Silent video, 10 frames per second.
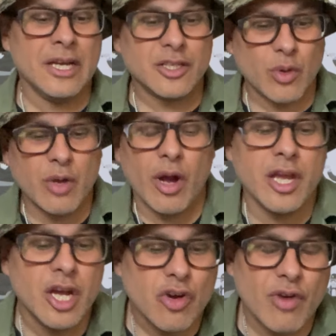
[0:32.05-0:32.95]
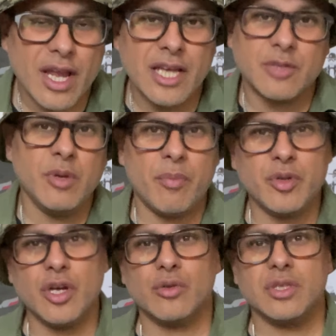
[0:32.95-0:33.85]
So anyway, Greg hits me up
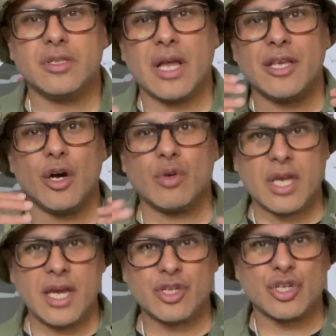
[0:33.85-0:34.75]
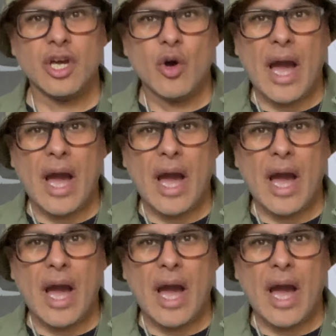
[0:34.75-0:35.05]
and he's like, yo, Kish,